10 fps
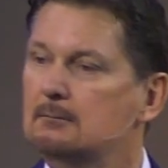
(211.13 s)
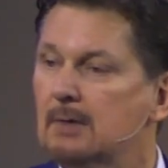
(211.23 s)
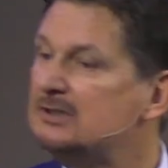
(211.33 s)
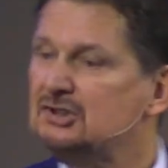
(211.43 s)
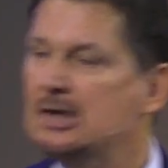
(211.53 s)

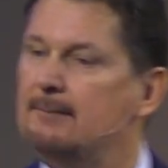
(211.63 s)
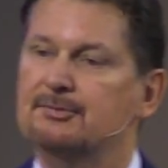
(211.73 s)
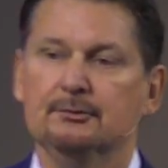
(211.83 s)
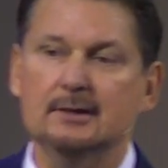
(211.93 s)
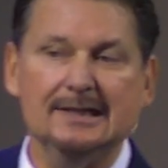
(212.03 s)
must
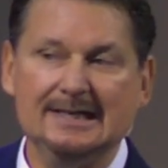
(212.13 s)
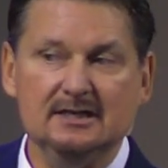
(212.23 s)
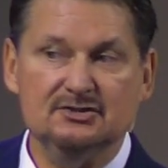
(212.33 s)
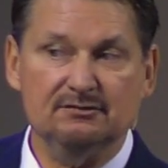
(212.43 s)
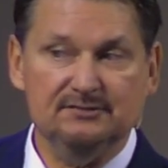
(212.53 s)
come through the
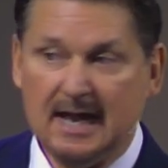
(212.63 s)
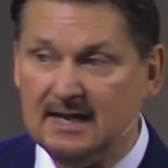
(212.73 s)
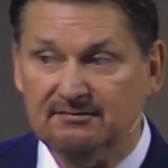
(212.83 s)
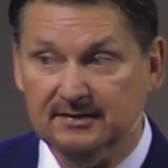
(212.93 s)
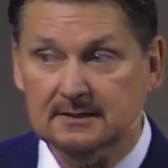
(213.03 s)
lineage of
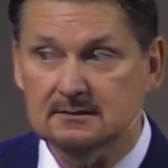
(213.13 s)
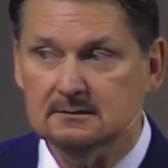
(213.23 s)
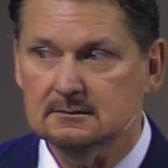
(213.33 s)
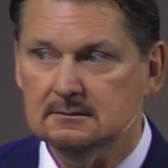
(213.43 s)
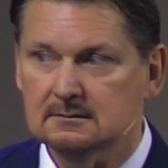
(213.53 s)
David.
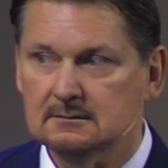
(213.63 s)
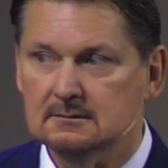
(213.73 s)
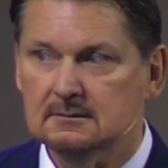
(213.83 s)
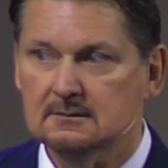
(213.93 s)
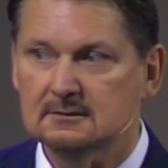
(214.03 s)

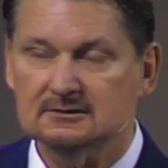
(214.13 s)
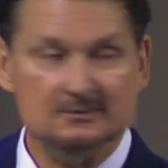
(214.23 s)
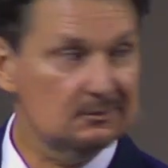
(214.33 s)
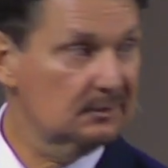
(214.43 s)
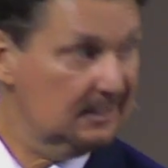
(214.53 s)

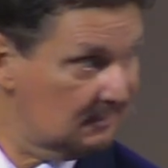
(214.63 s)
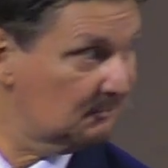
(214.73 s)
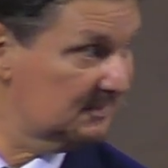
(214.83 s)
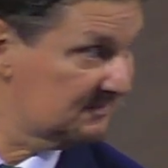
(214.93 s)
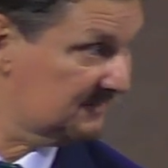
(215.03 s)
So
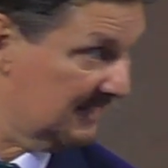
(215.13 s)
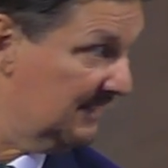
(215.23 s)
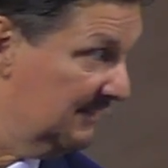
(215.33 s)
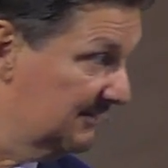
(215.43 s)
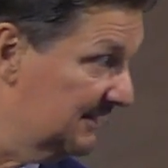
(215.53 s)
here we
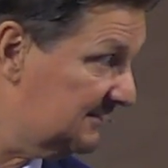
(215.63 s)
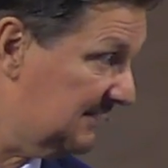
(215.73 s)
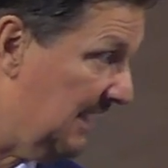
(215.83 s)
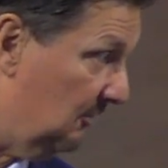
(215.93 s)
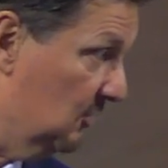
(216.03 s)
see
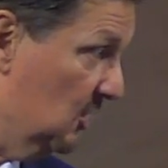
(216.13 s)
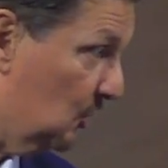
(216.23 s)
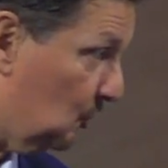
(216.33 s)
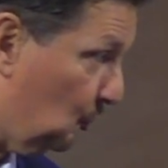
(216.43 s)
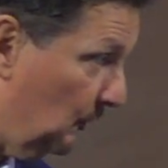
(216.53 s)
this, how
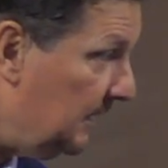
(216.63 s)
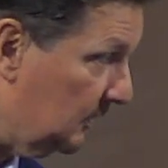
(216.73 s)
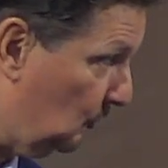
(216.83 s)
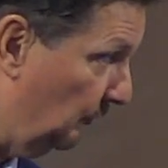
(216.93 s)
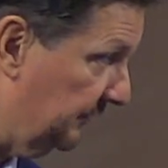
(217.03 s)

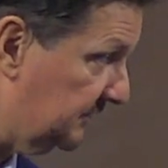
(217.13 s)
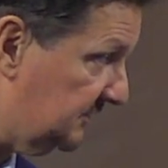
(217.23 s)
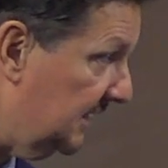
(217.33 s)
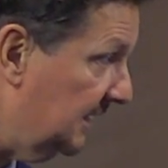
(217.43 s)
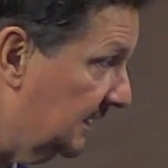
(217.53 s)
critical
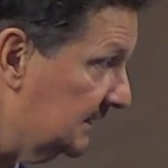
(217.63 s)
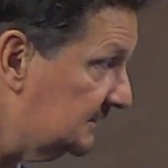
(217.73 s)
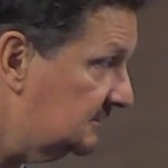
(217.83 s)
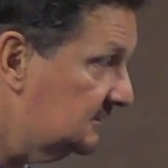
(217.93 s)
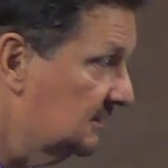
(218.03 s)
this
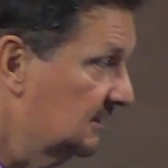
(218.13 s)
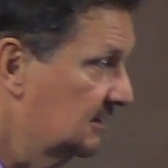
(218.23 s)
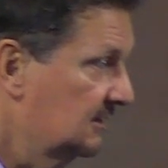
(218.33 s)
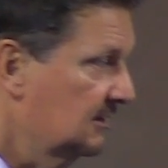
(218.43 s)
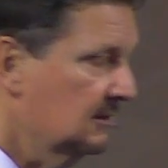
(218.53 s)
is.
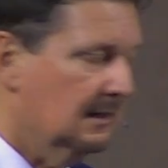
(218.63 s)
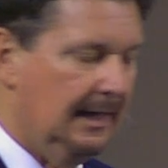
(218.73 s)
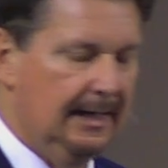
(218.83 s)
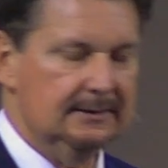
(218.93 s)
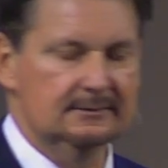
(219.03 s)

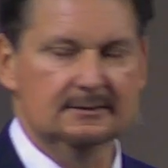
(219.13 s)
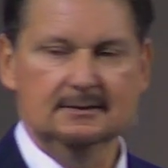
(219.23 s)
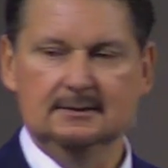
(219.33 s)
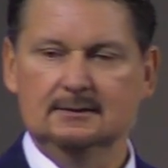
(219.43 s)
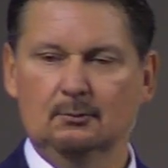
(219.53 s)
And
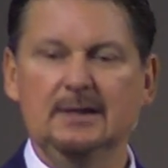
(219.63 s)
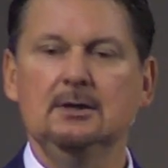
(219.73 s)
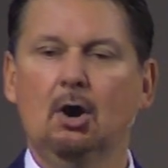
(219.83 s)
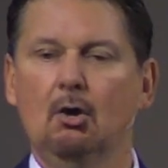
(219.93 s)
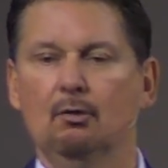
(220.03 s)
we
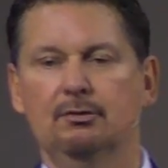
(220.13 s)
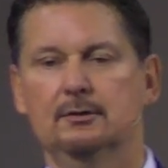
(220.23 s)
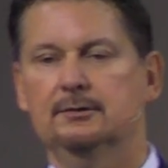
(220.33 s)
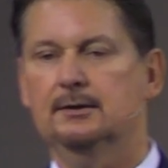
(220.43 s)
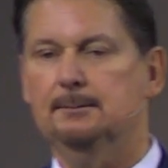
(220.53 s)
know
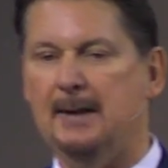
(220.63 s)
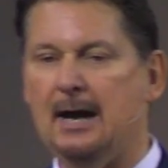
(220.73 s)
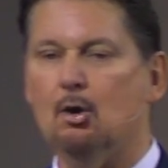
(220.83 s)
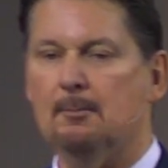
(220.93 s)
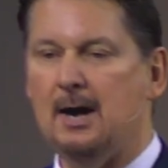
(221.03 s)
the
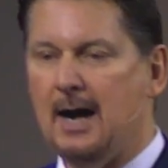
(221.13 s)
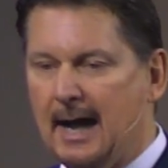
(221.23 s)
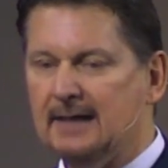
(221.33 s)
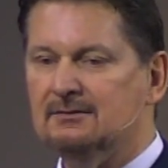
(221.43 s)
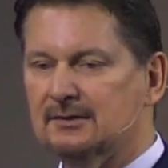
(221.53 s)
power
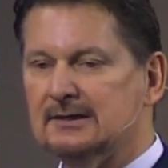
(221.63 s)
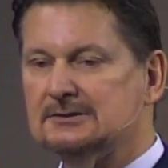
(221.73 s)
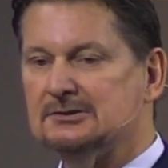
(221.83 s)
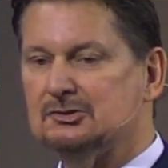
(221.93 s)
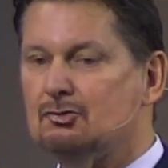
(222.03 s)
behind
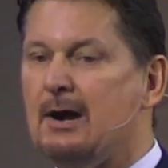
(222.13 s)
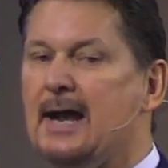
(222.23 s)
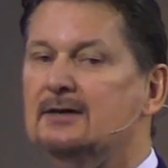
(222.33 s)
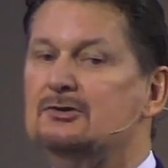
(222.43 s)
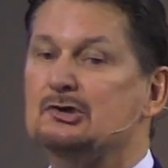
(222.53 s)
this,
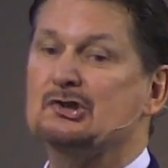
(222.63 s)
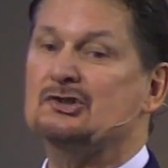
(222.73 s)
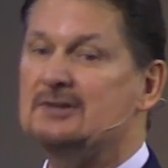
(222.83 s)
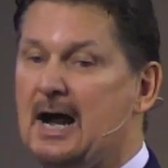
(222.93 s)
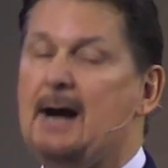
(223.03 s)
trying to
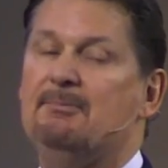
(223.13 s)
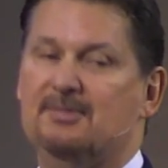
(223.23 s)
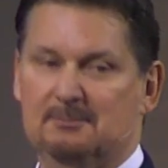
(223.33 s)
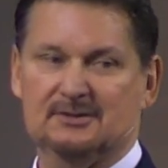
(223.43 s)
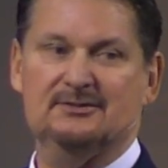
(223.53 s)

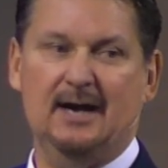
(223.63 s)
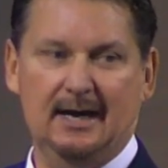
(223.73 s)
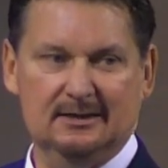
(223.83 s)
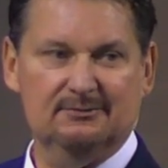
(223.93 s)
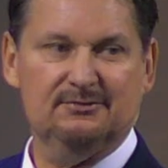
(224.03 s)
stop the
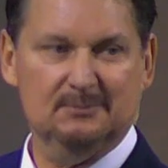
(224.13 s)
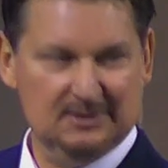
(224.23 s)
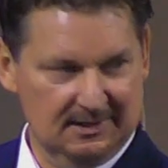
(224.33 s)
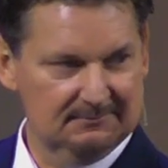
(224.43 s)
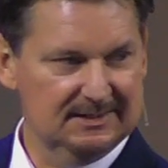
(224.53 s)
Messiah
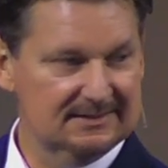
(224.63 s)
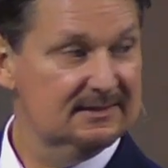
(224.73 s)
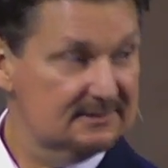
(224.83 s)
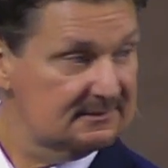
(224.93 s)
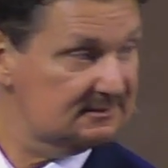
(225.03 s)
from
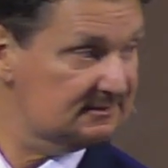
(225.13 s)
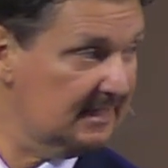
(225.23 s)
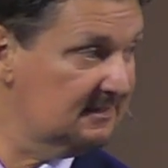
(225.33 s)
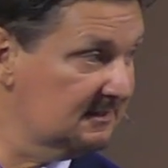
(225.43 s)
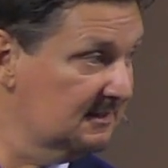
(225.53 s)
coming,
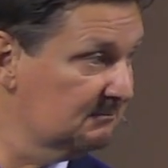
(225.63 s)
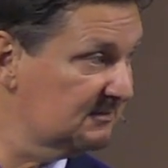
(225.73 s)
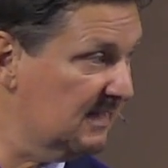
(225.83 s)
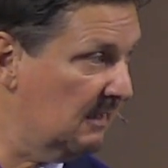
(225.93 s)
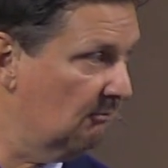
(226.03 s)
Satan
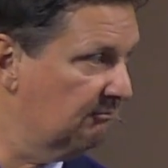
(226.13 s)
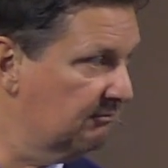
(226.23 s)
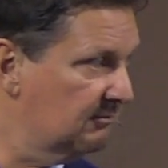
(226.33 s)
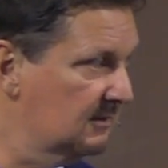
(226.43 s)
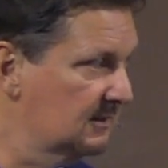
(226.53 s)

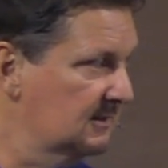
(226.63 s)
himself.